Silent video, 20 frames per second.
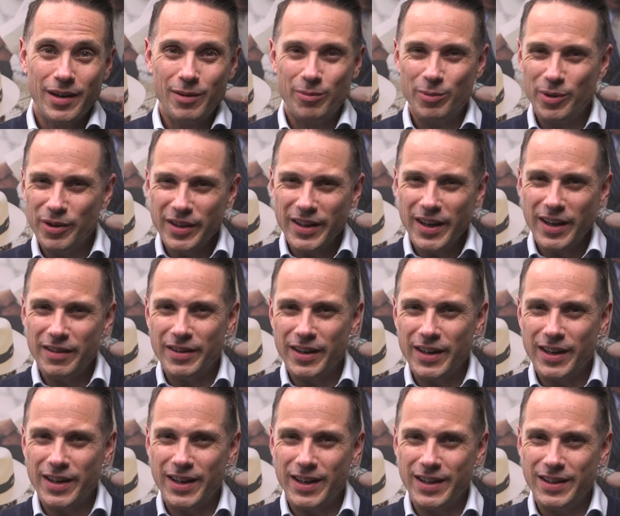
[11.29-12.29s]
really have
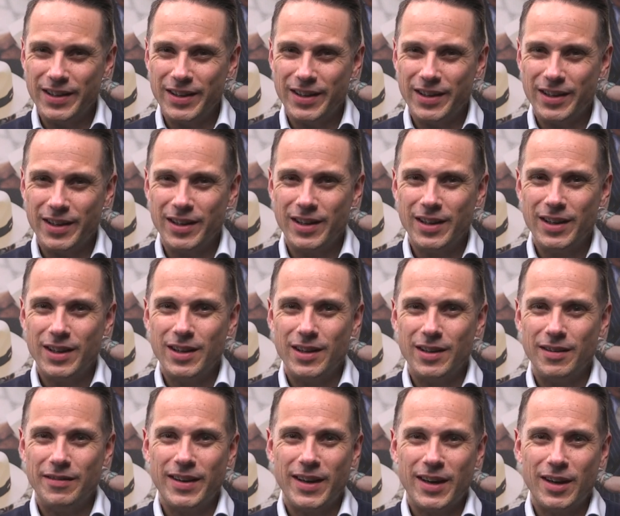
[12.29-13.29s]
any idea
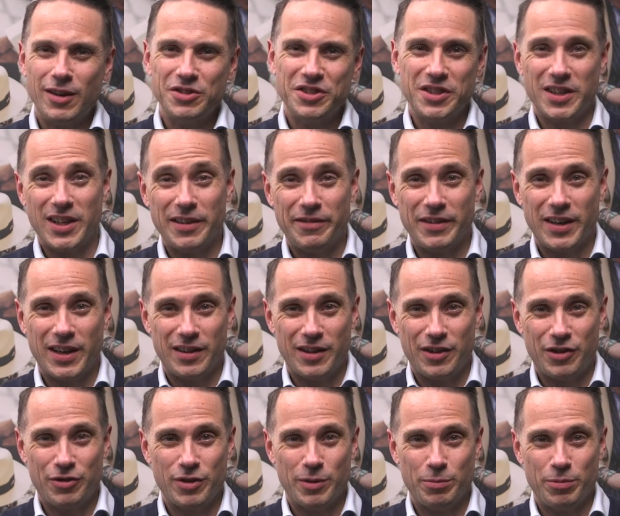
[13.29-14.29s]
of how significant
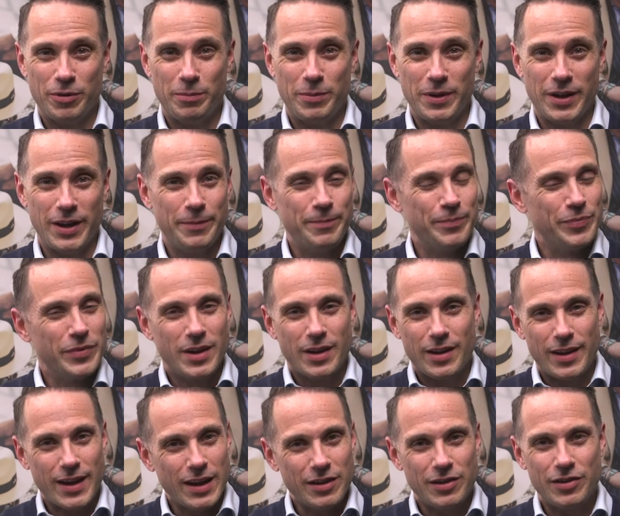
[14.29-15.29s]
this trip would be.
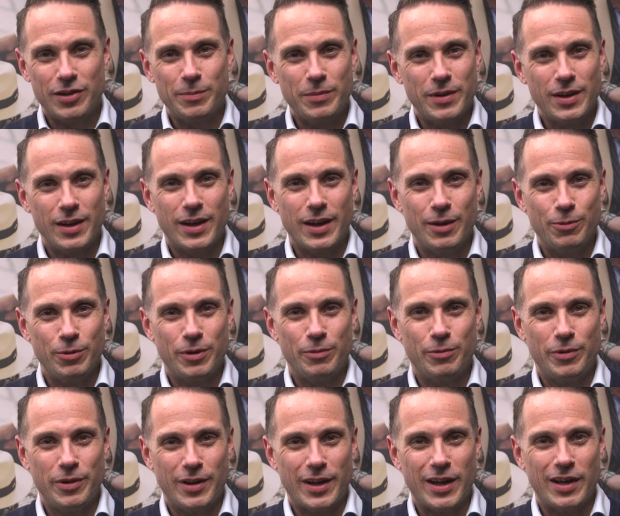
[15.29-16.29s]
That's something I wouldn't
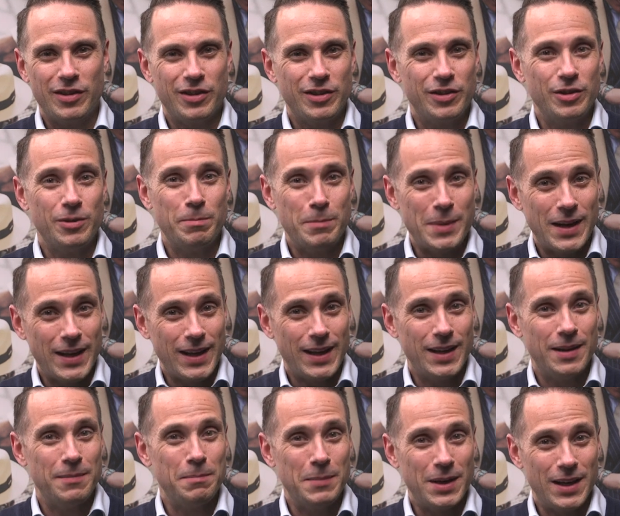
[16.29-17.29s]
realize until
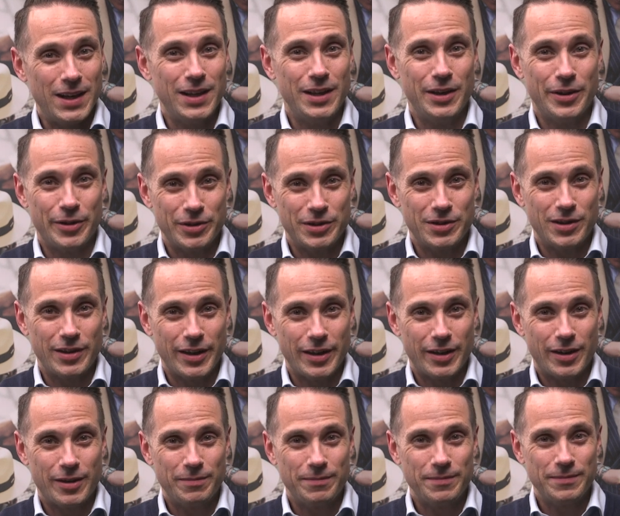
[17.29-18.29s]
many, many years
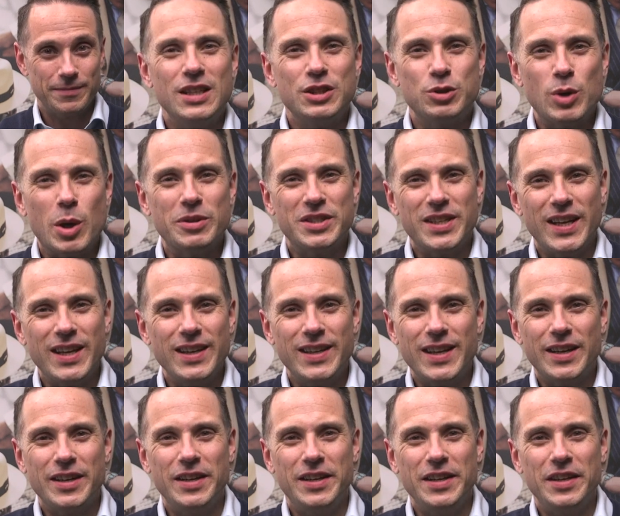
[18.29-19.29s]
later. So I was headed
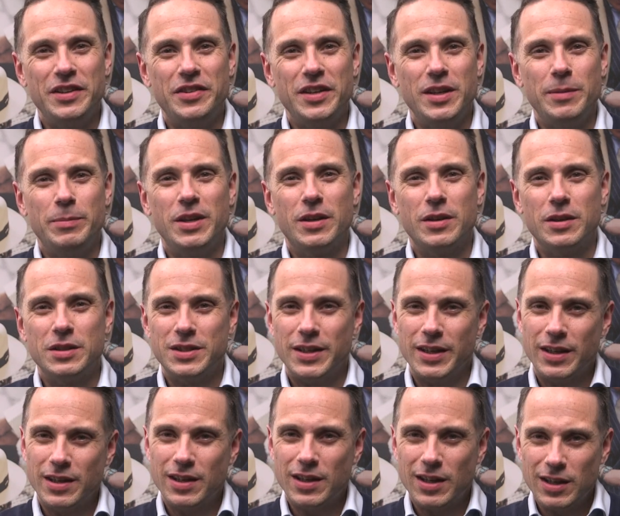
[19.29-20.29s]
down to D.C. because a
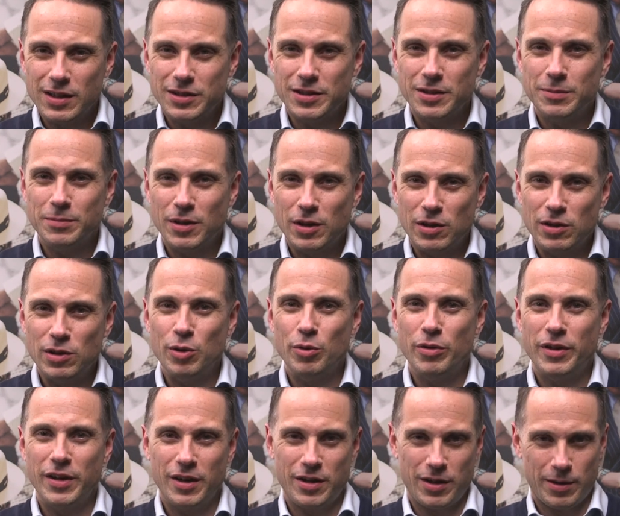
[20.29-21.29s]
custom
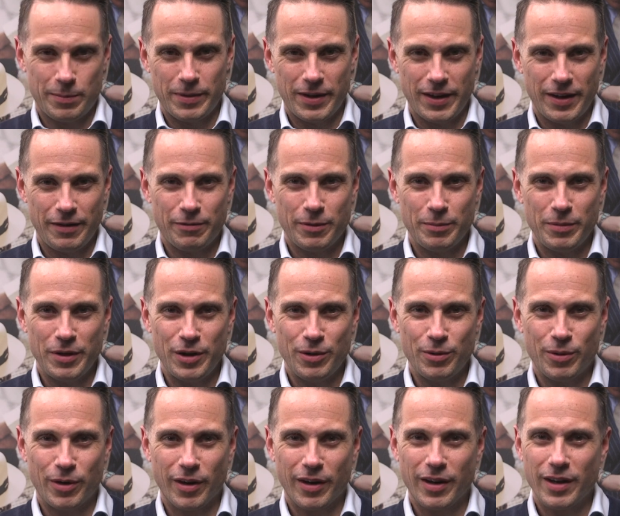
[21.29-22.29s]
clothing company from New
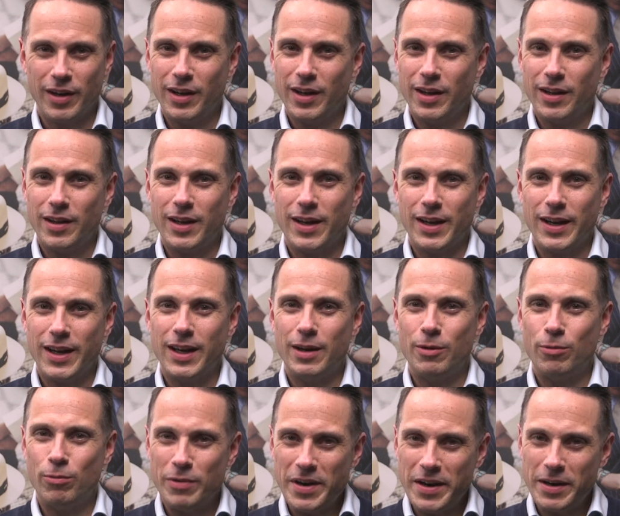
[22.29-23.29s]
York that I
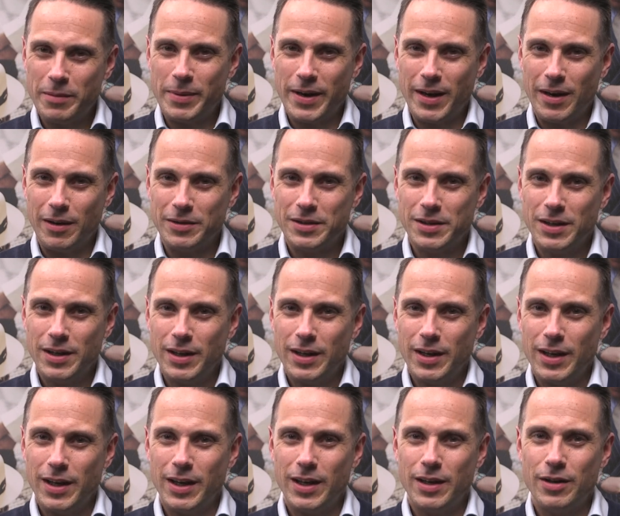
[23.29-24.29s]
had read about
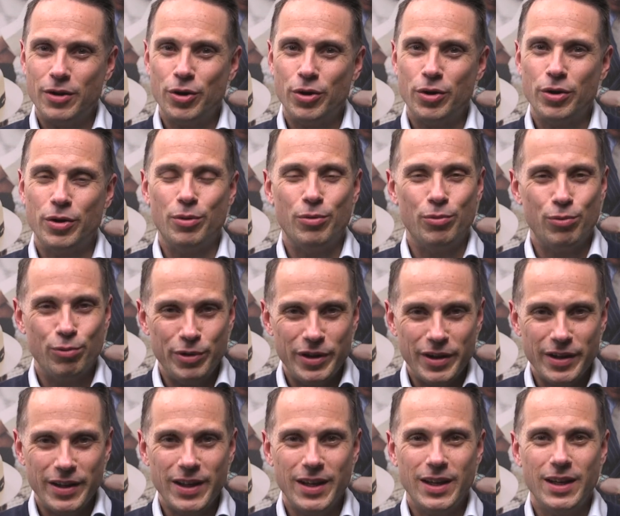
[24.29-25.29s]
and heard
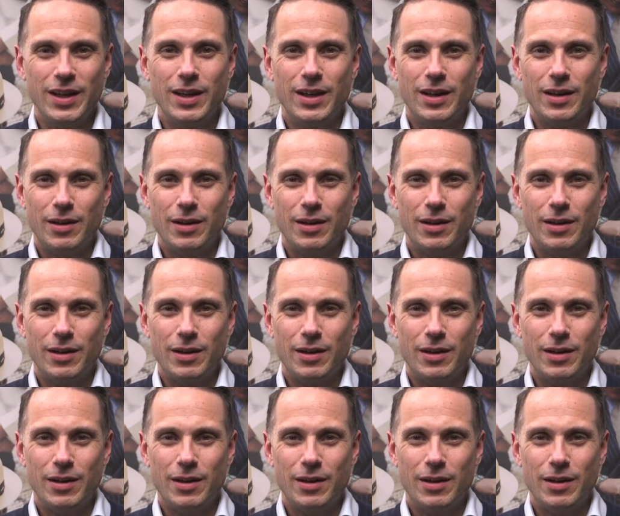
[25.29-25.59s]
really